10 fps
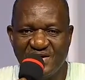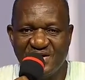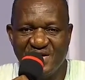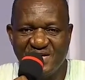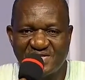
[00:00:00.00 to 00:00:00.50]

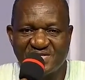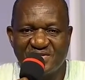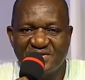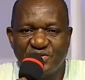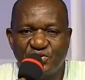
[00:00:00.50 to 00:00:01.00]
It
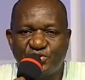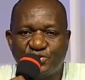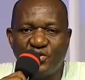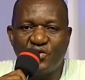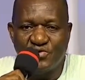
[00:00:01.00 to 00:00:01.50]

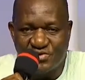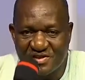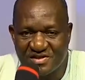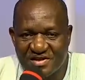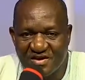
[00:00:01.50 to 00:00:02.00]
shows,
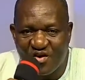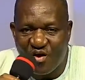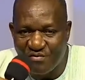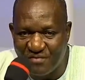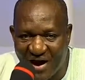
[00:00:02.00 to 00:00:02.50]
it's a
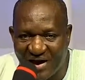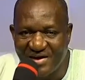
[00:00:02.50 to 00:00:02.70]
cover,